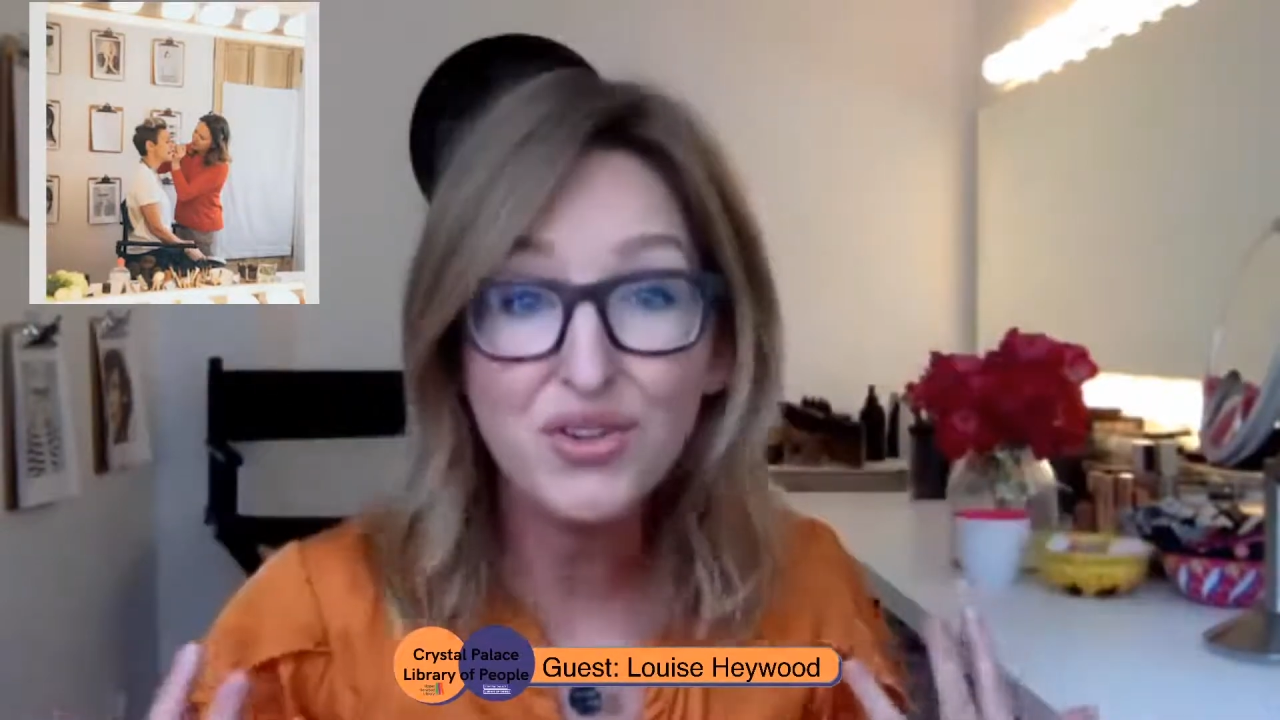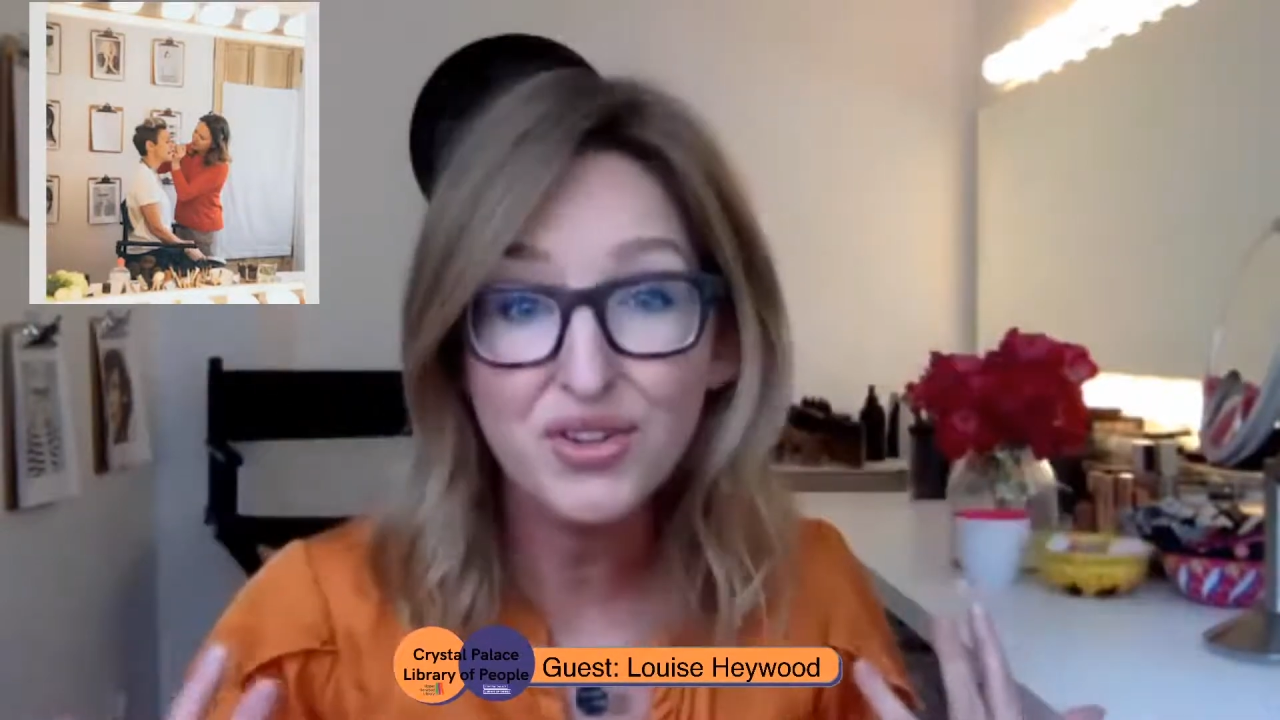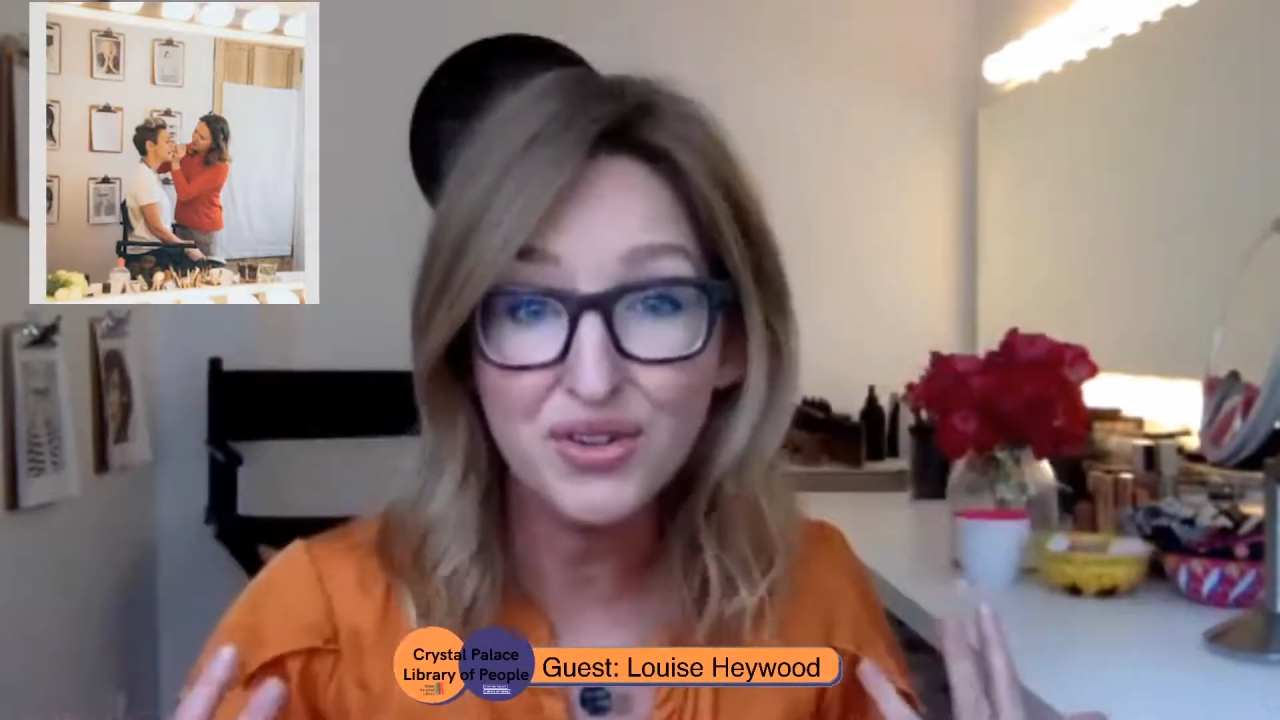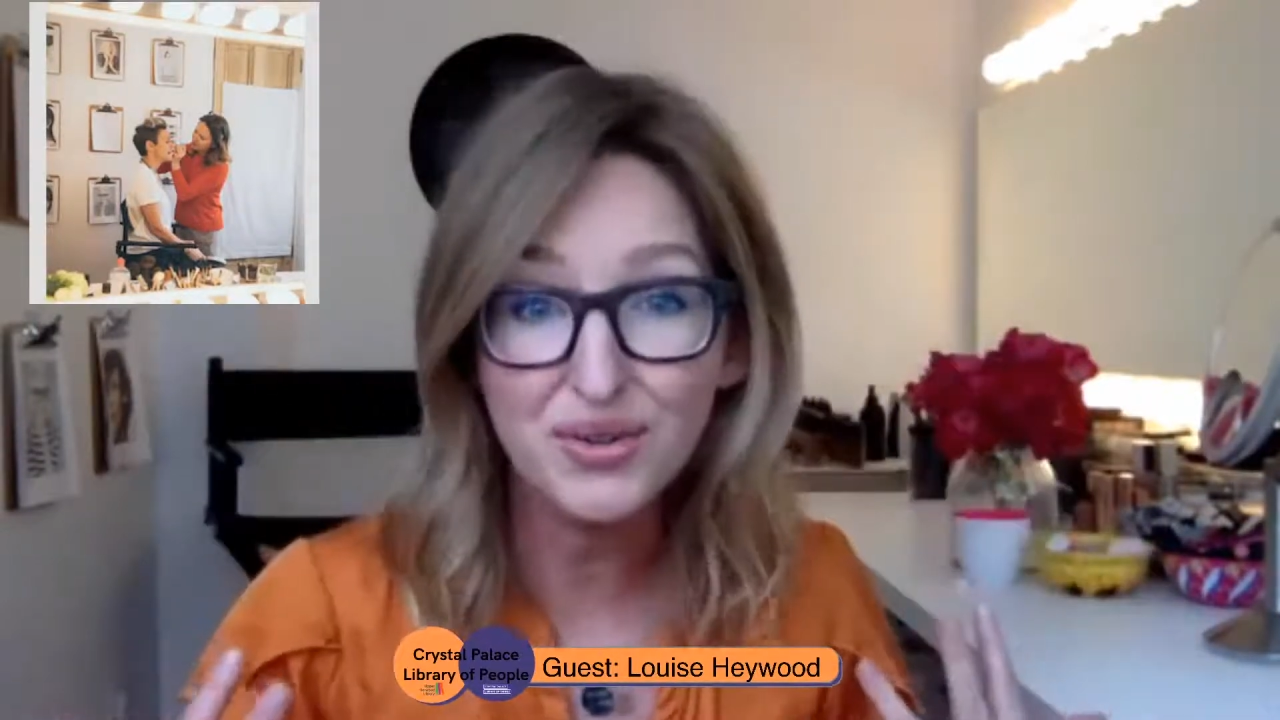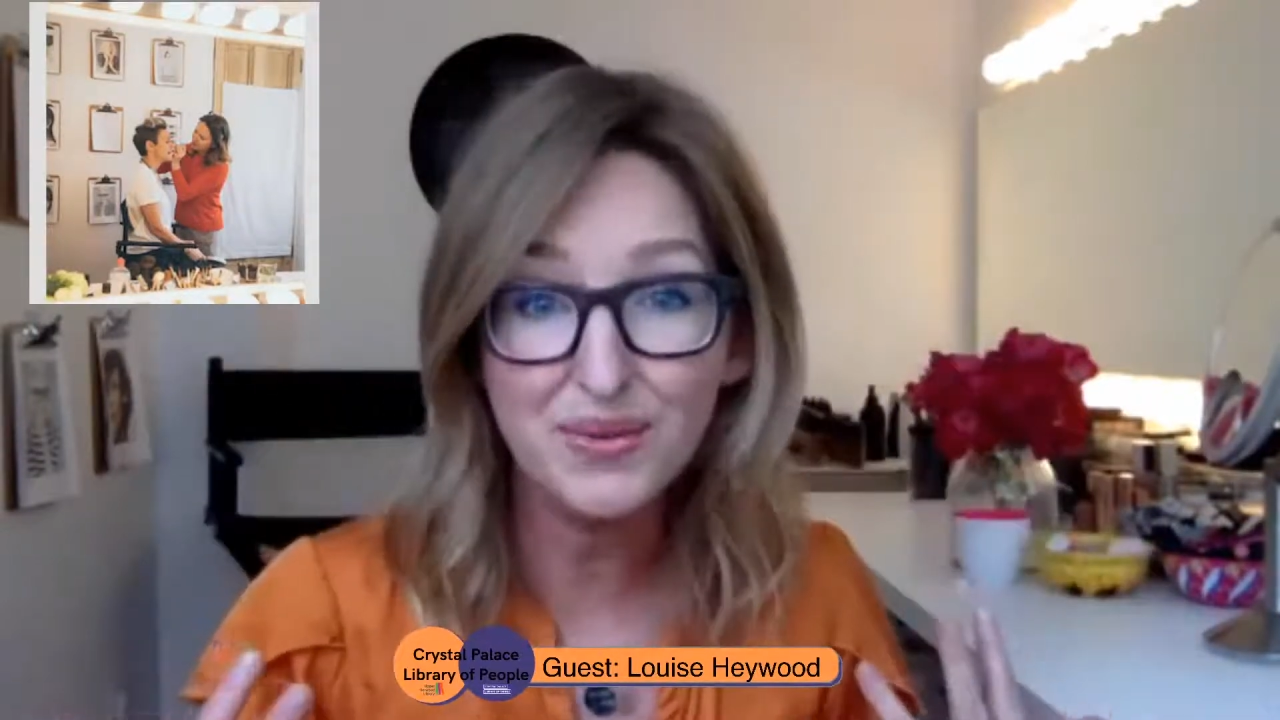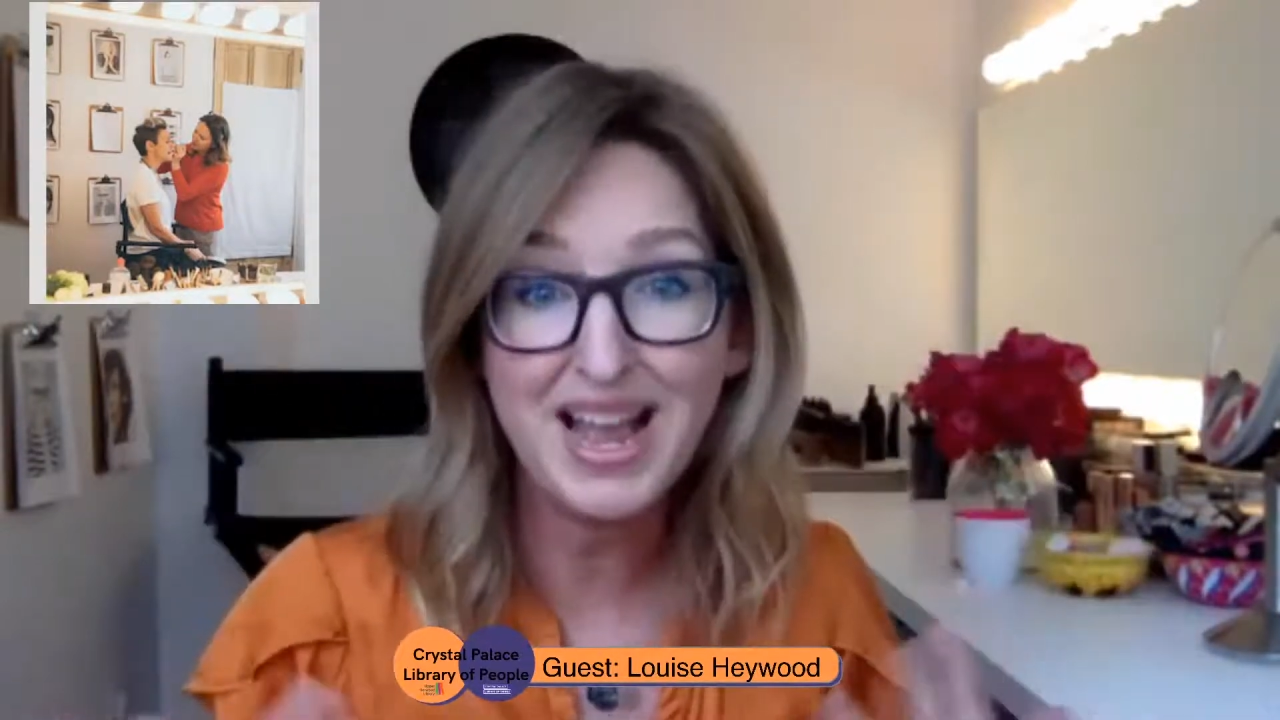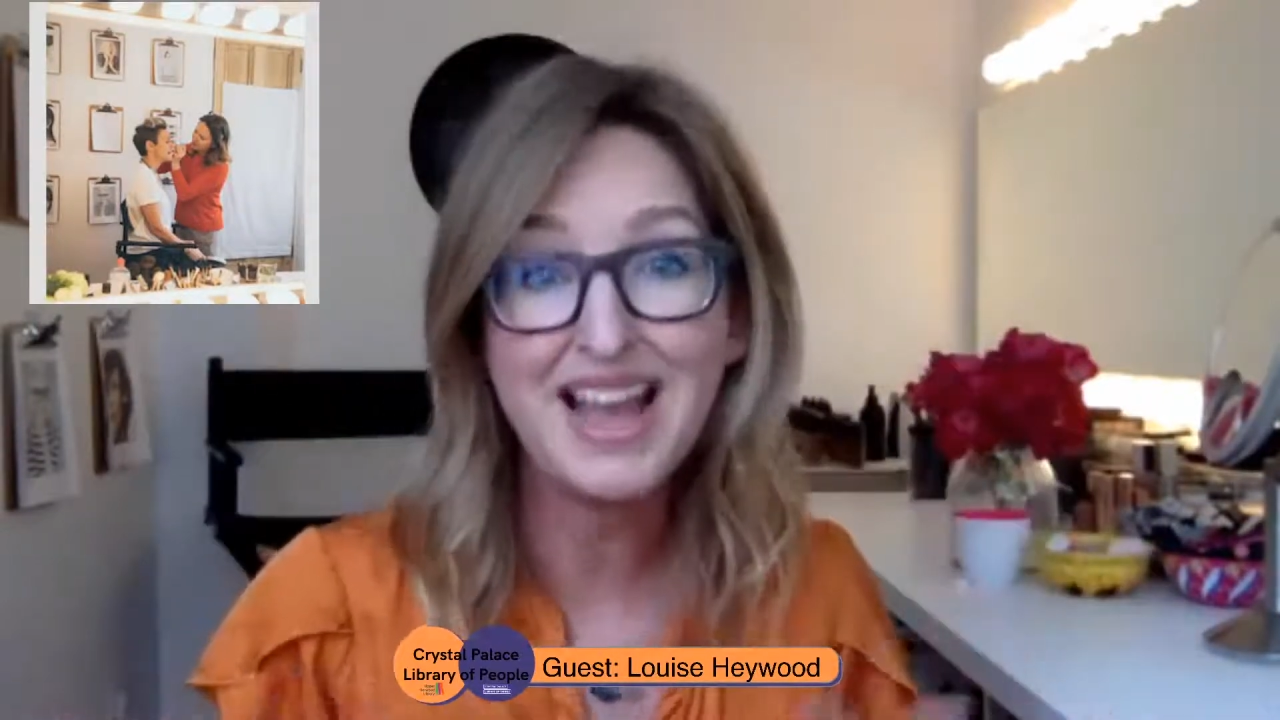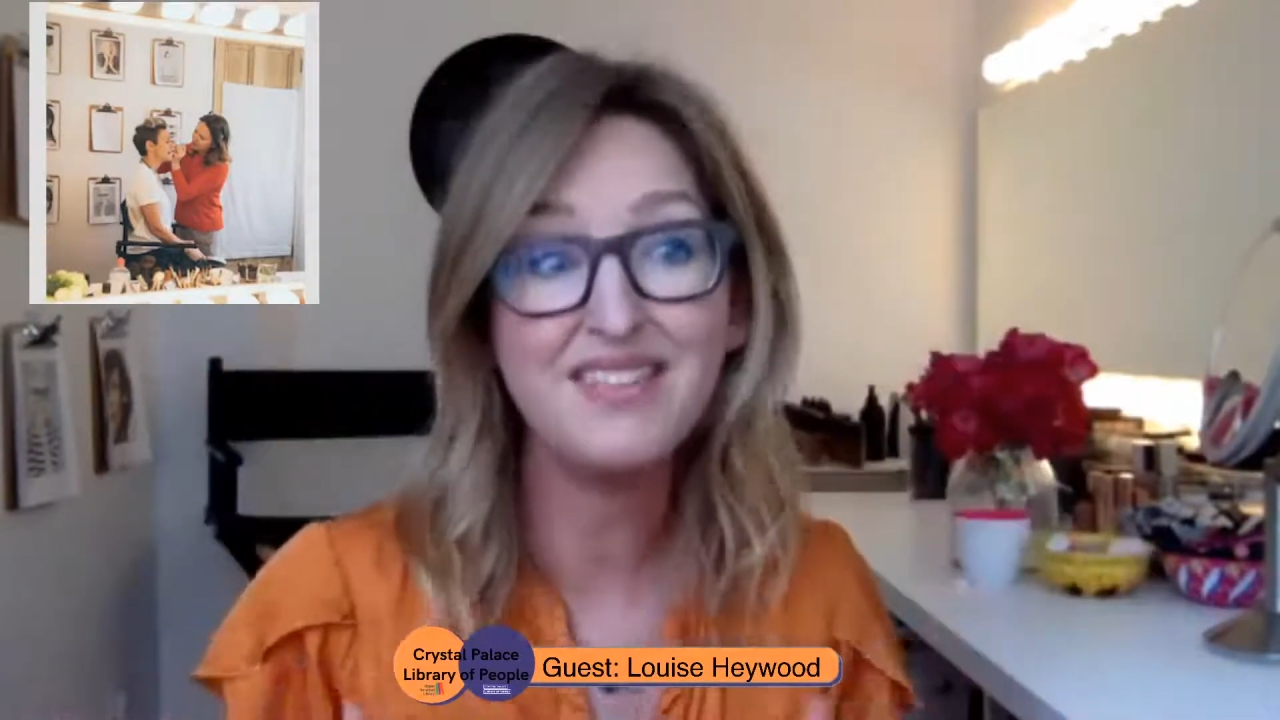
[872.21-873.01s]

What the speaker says: on you,